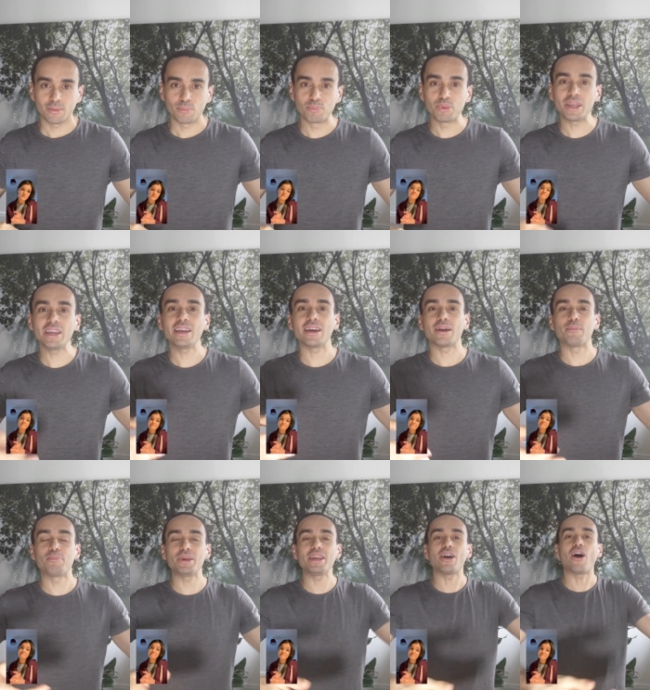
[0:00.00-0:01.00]

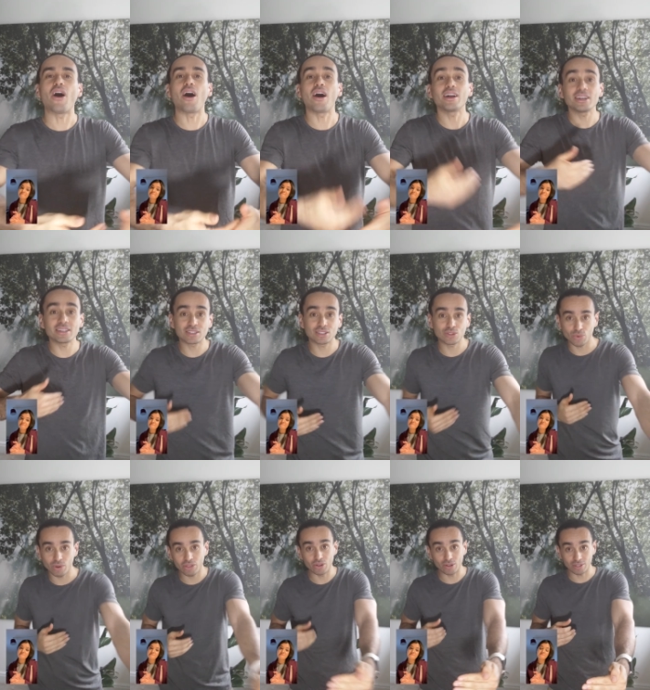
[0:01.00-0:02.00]
Be honest
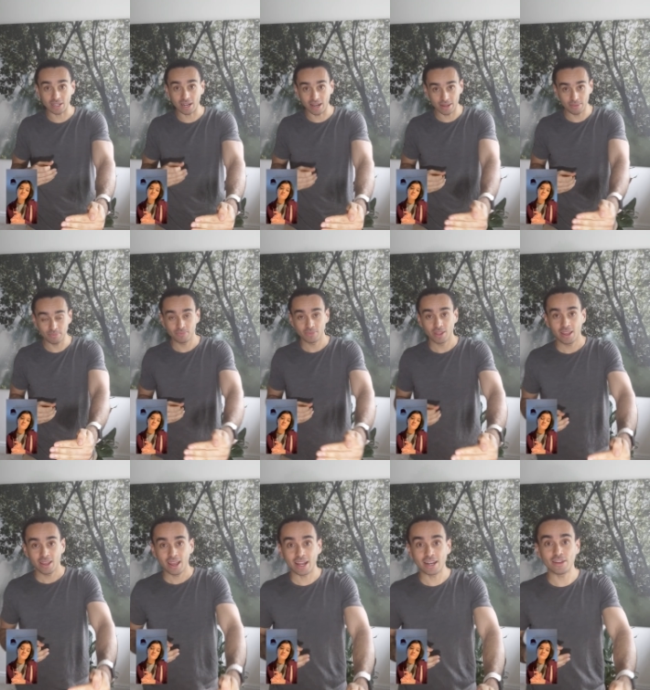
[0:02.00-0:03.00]
with your time,
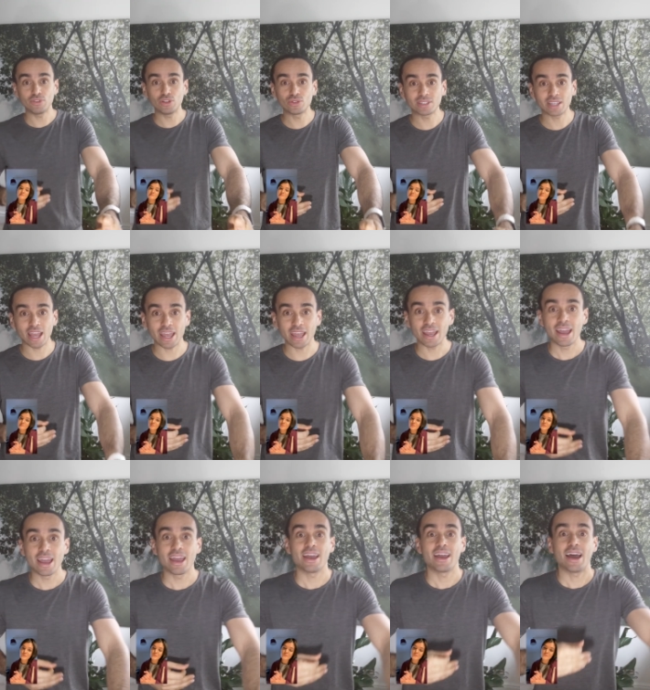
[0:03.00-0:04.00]
and if you say,
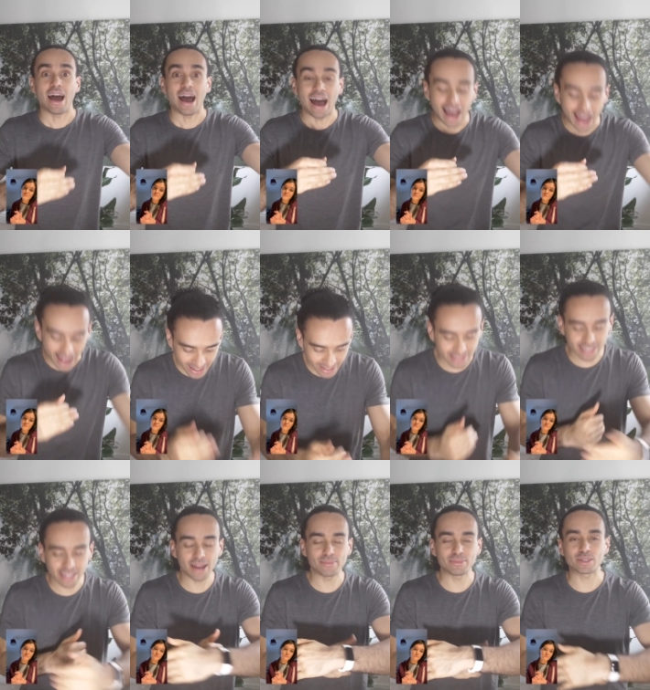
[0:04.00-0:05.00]
I
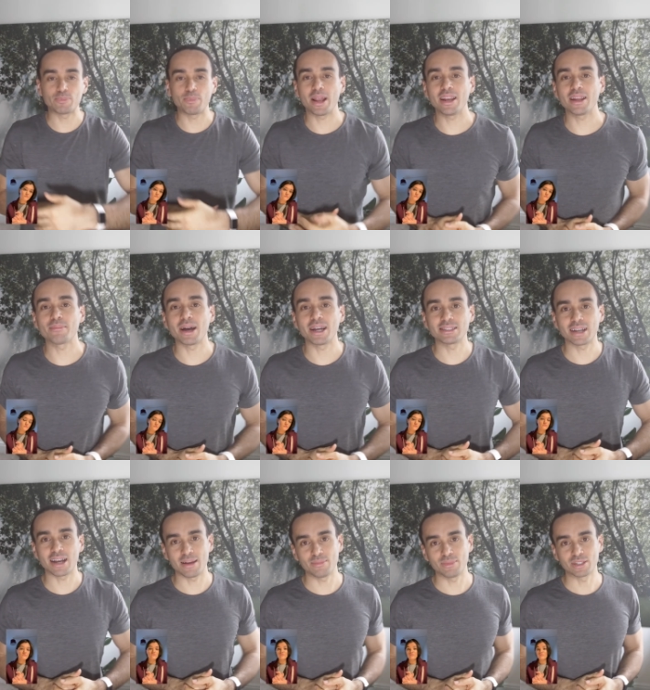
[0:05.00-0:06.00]
see I'm spending my
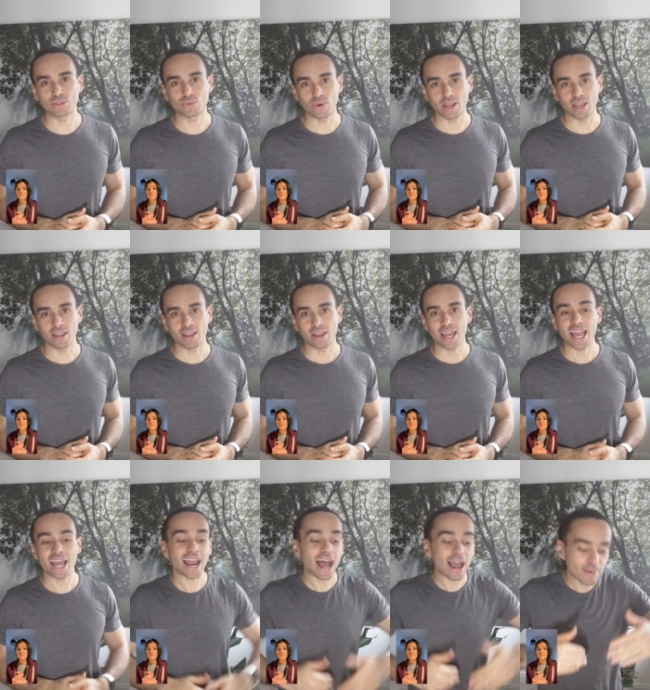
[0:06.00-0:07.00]
time this way,
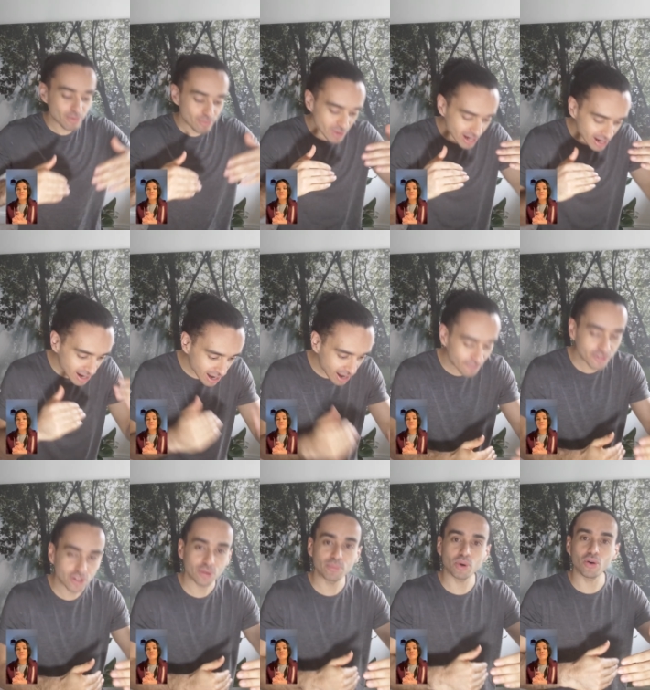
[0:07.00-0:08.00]
and I'm
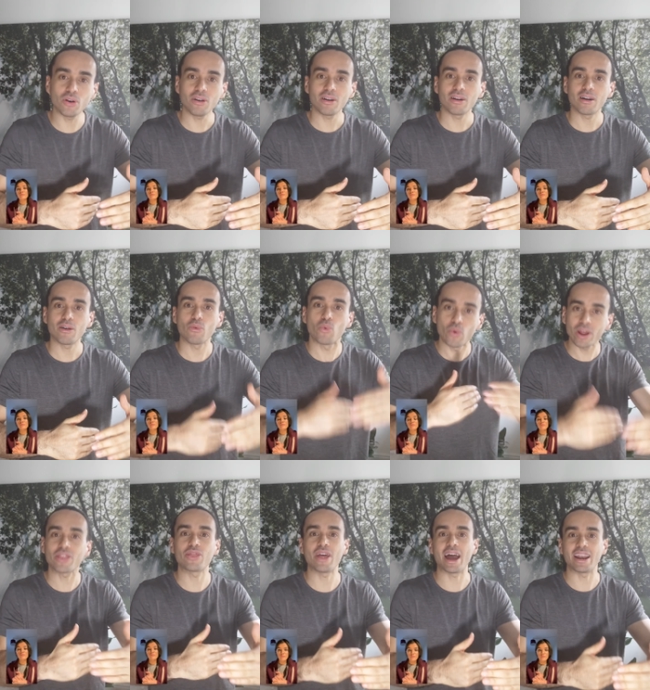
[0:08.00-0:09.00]
comfortable
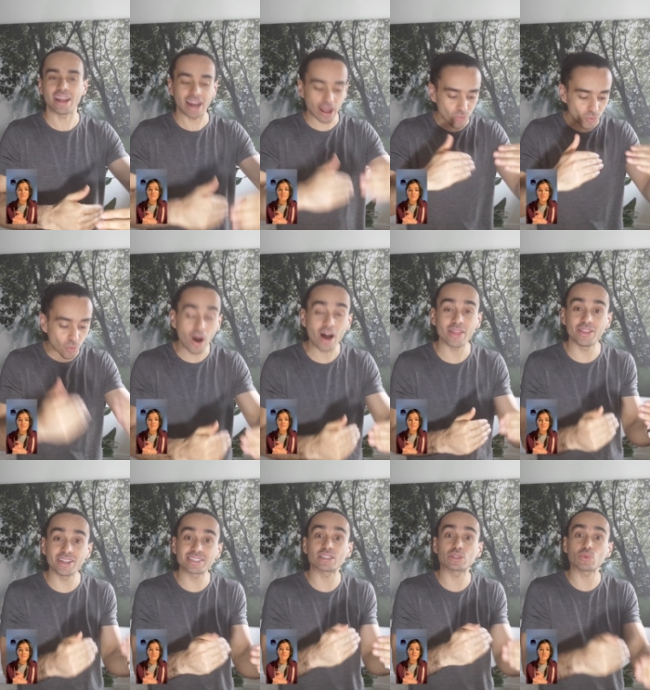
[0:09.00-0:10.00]
with that, and
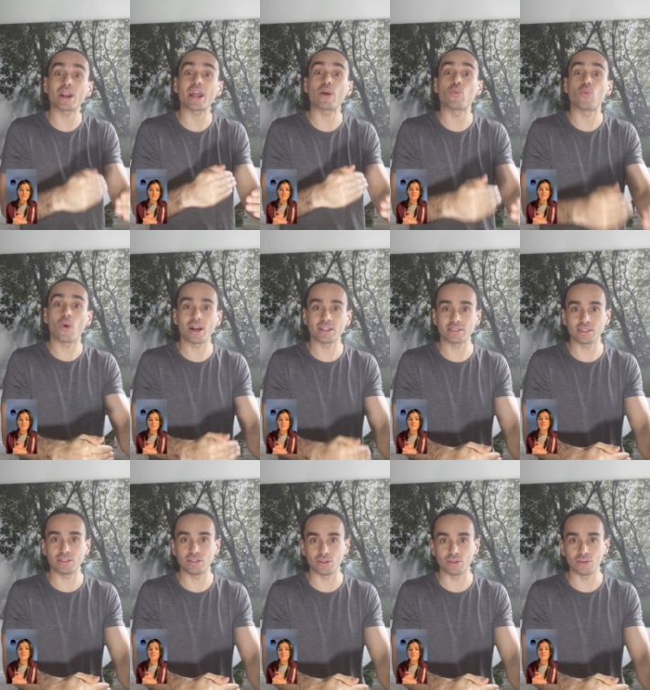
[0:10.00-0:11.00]
this is what I want to
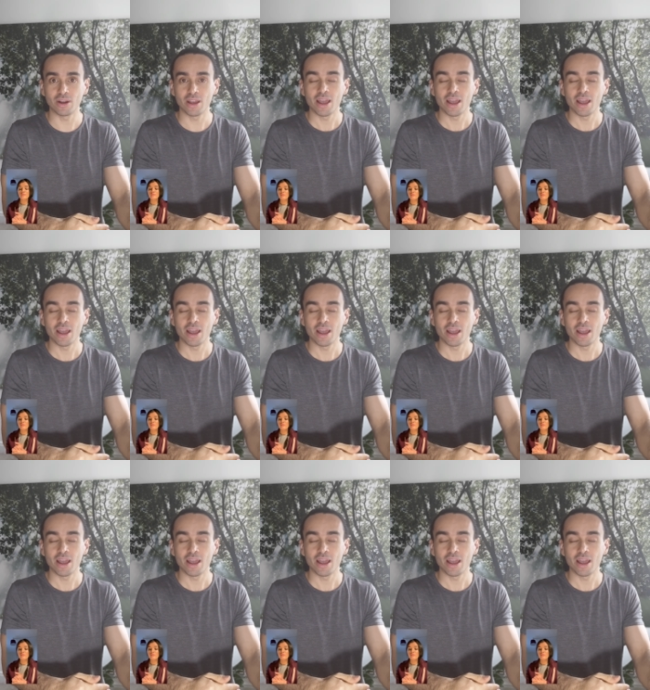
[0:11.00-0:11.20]
do.